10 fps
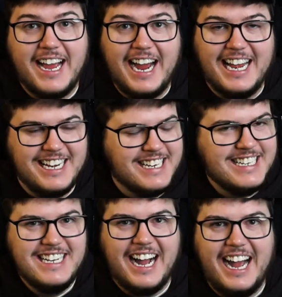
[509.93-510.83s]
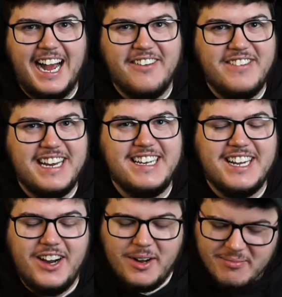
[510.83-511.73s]
I, I mean,
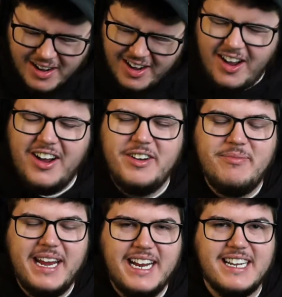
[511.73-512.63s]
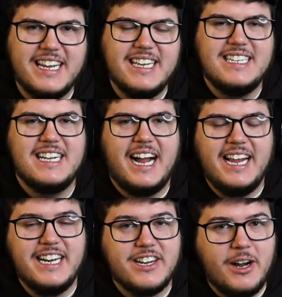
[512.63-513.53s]
come on, man. Like, I
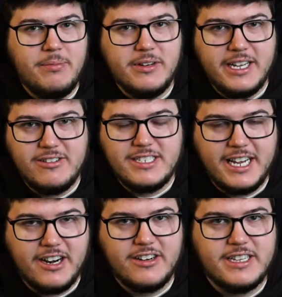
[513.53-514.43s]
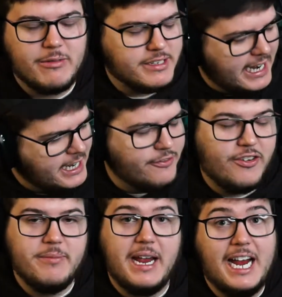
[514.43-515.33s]
had a couple of kills there that were taken
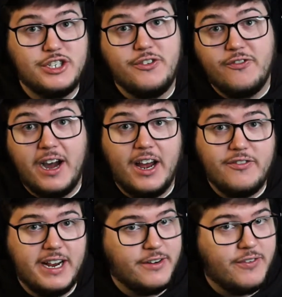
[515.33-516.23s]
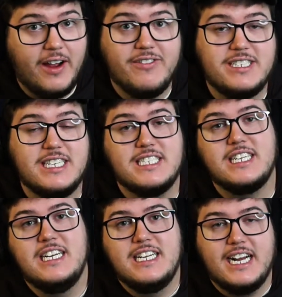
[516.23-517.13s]
from me. Actually, five. I had five
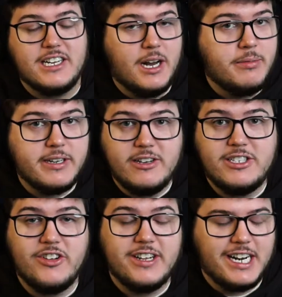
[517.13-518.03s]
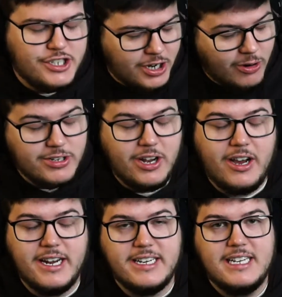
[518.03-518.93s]
assists. I had a couple of kills there that I choked
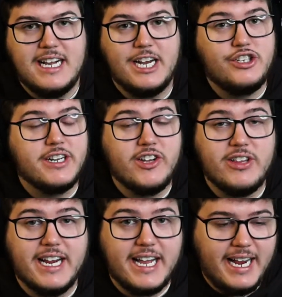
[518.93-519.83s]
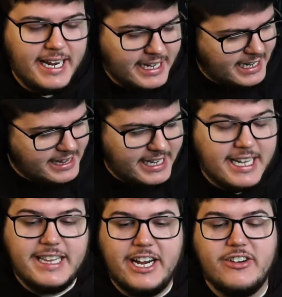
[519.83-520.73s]
on. I should have killed that guy, like, at the
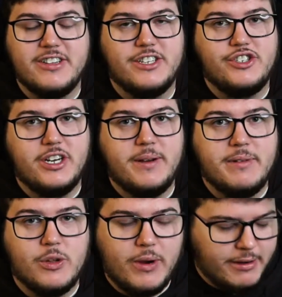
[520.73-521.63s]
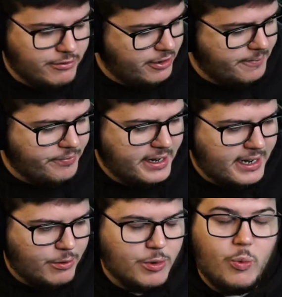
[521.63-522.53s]
end there in the gym, in the weight room.
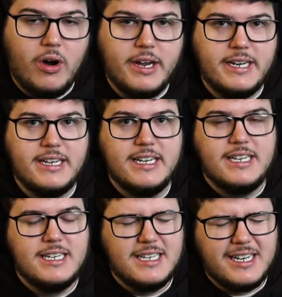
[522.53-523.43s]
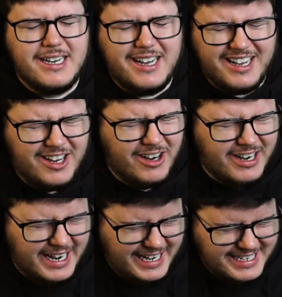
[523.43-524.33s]
Would have won. Oh,
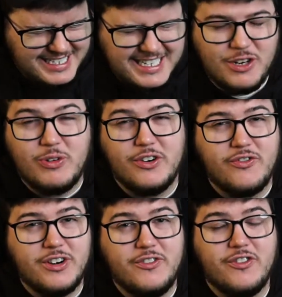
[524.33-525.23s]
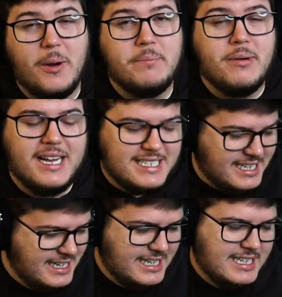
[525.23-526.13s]
I just need to win a free-for-all. But
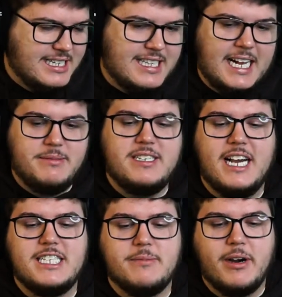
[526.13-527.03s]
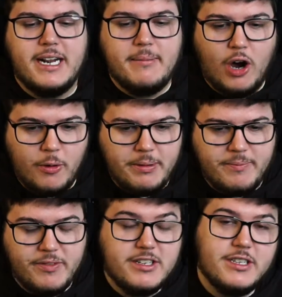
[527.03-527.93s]
that's besides the point. I'm
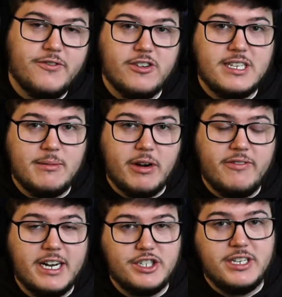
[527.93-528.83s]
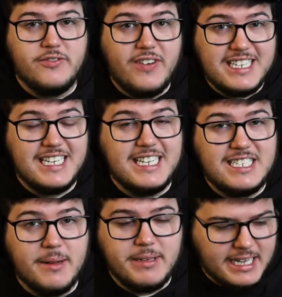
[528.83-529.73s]
hoping this is the first time I've actually investing in
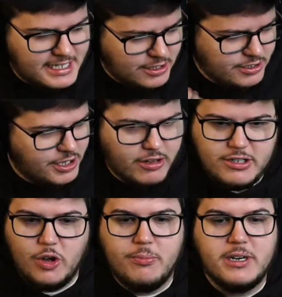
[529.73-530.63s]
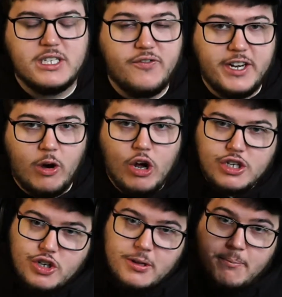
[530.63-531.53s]
something. That's the, you know, that's the whole point of this video.
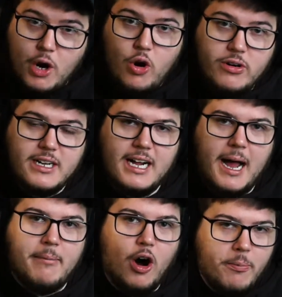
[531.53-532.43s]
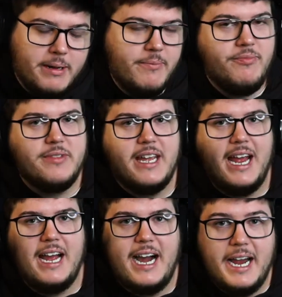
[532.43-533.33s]
To the moon. I'm hoping
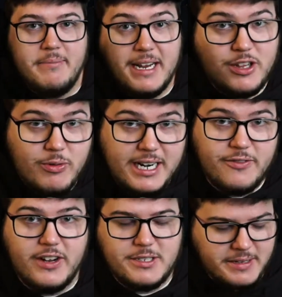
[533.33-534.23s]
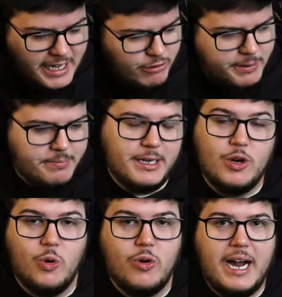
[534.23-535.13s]
that I made the right investment. That would be pretty
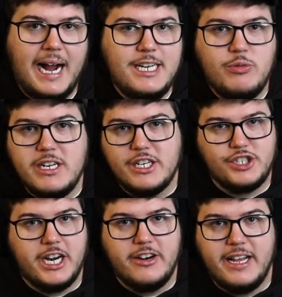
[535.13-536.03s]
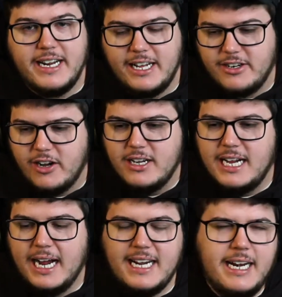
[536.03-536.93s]
cool. I just wanted to share that. I don't know.
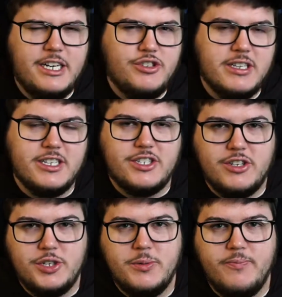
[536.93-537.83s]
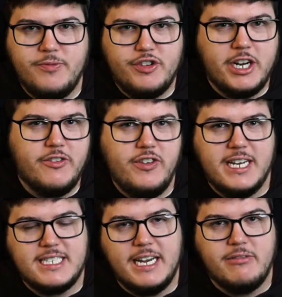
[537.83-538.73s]
I kind of treat this YouTube channel, if you
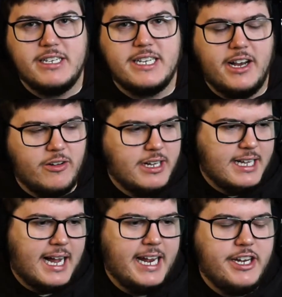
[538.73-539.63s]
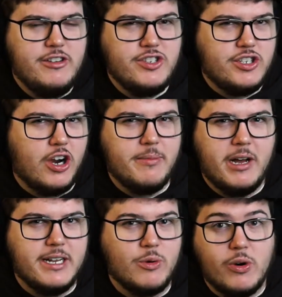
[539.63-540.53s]
guys can't really tell, I usually talk about
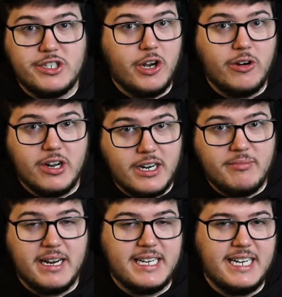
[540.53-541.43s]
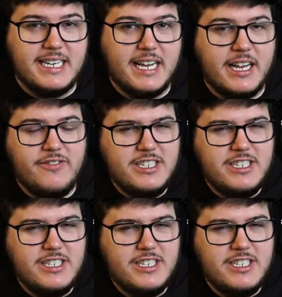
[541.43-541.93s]
like what's going on in my day-to-day -day life.